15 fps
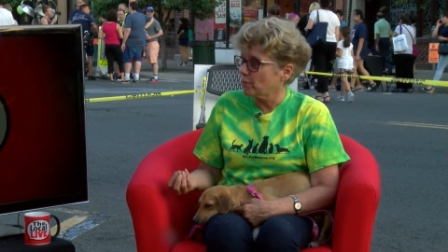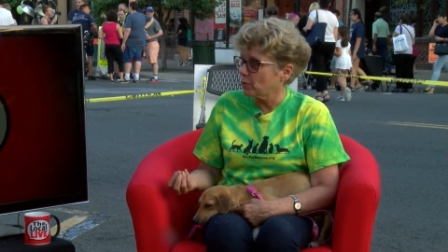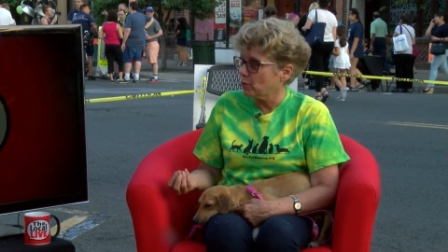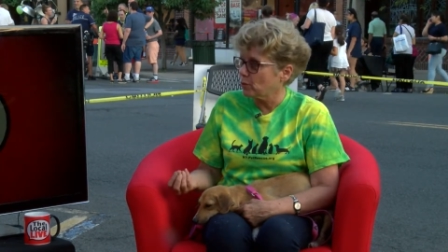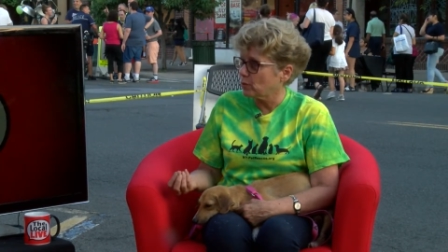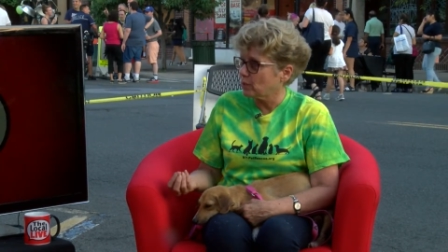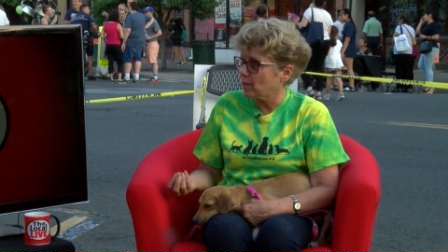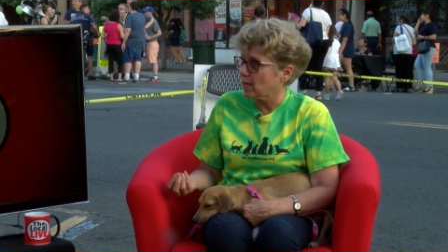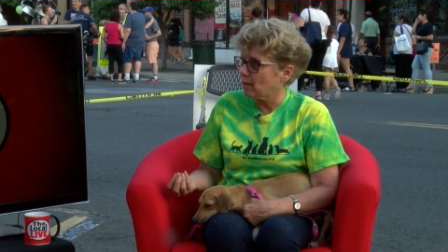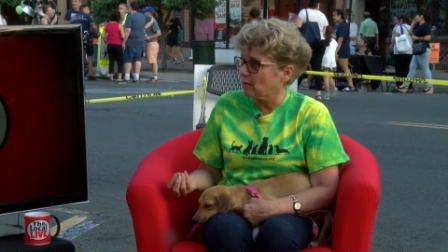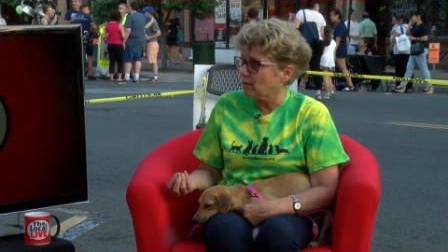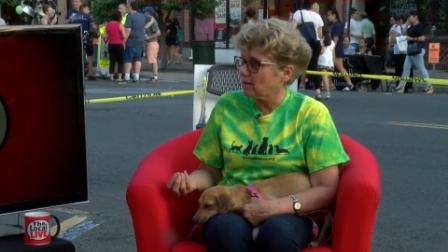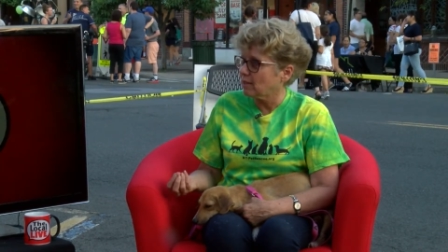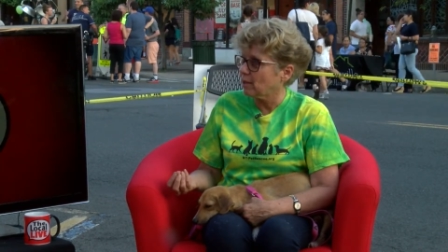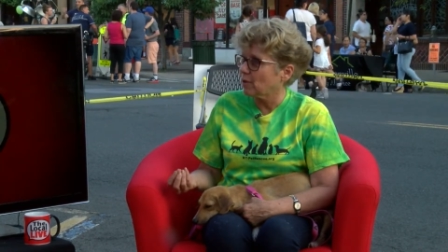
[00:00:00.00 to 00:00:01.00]
foods that,
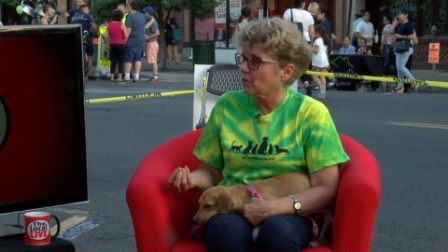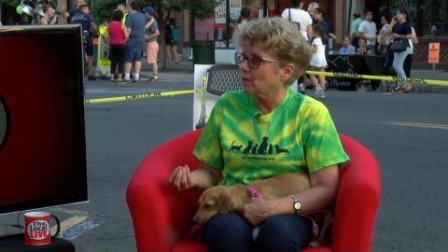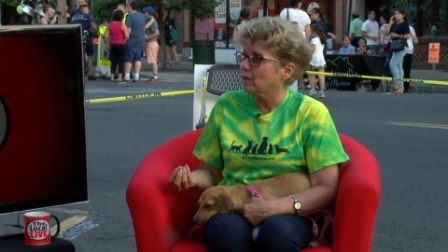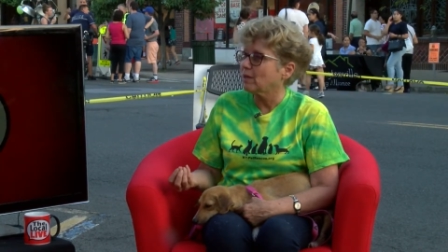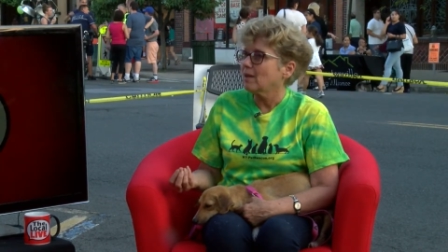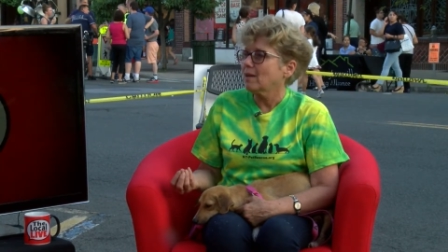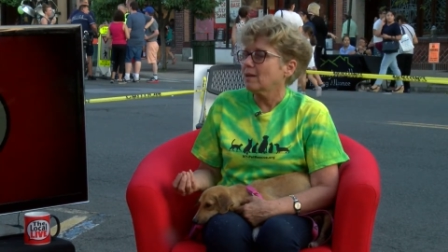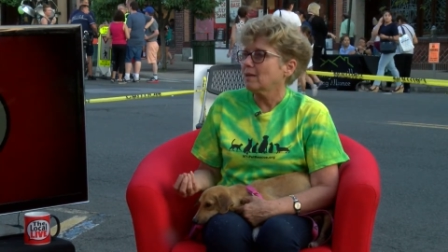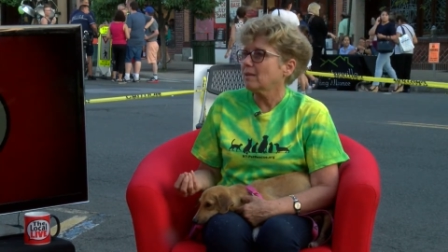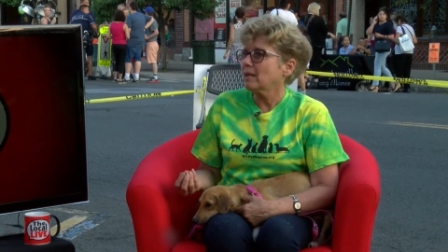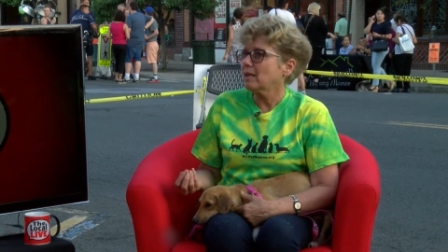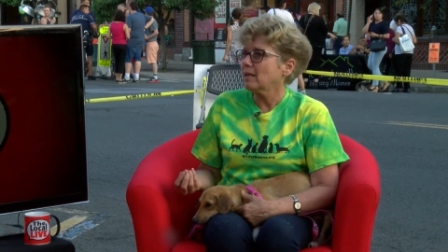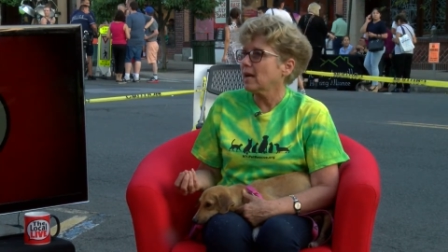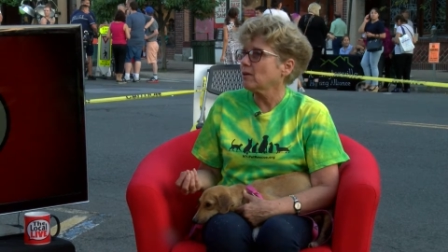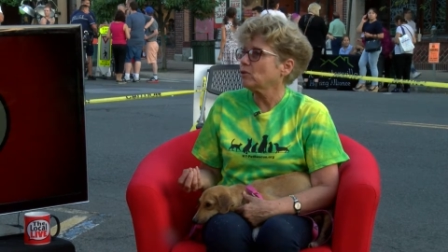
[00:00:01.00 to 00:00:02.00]

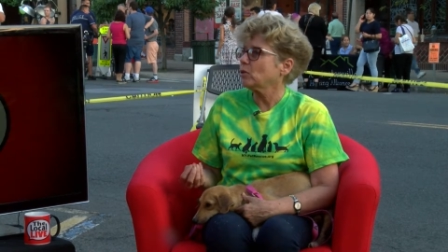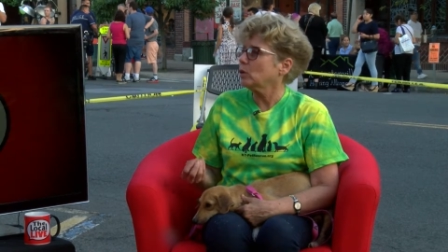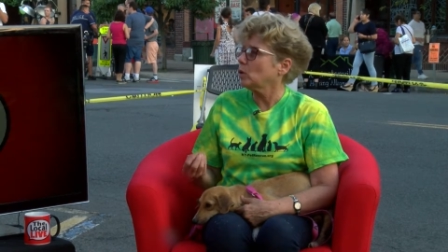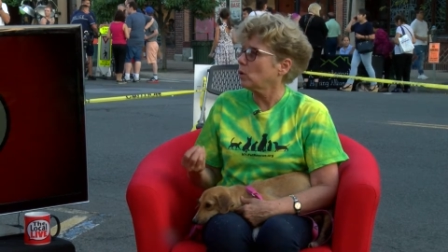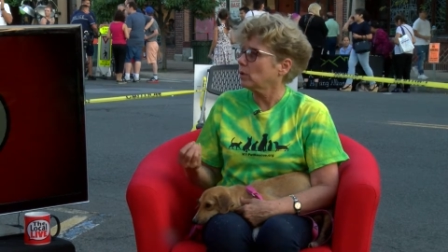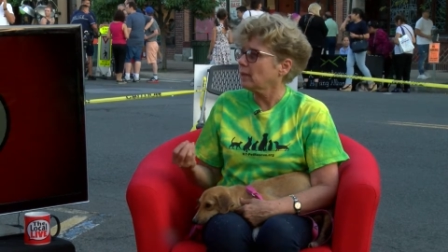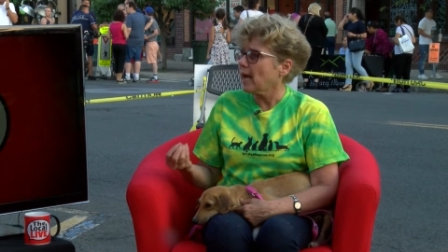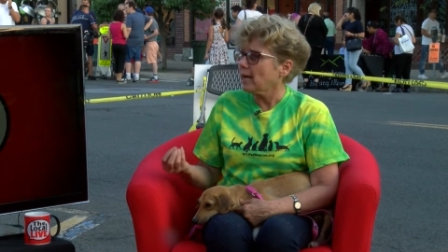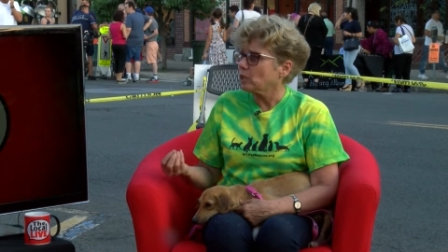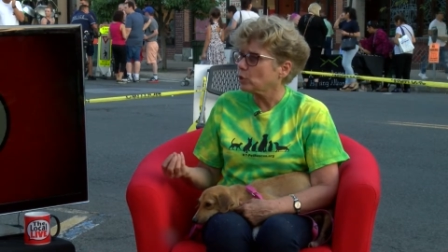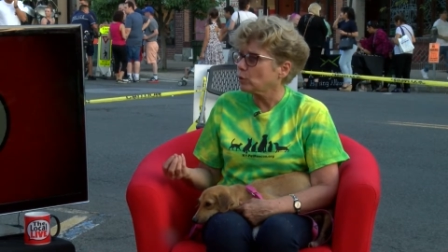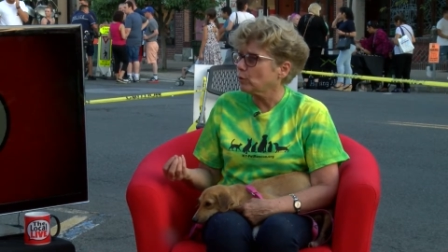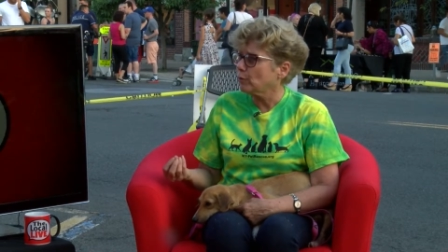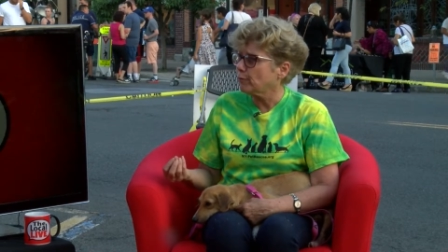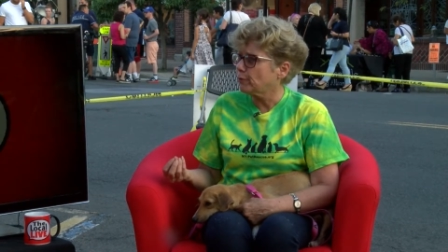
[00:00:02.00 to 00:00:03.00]
they're now doing all
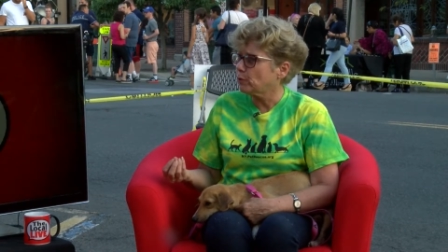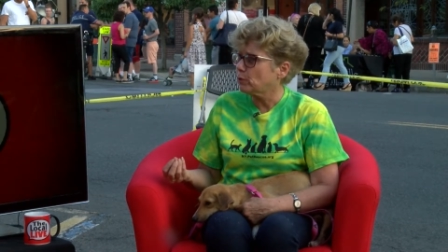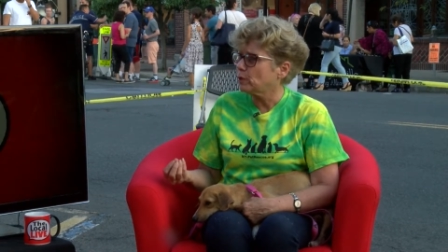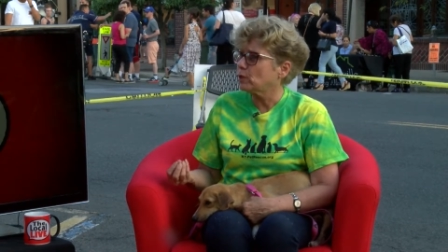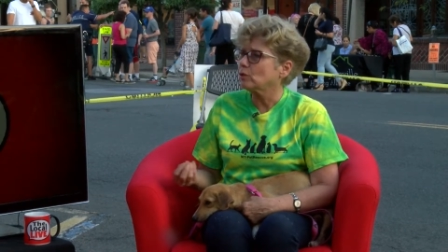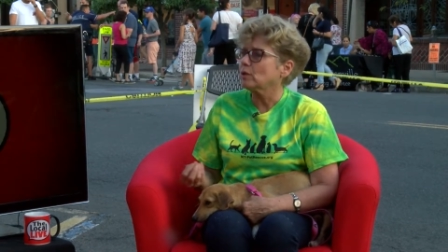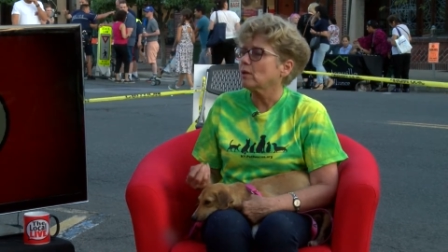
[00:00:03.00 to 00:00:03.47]
natural foods.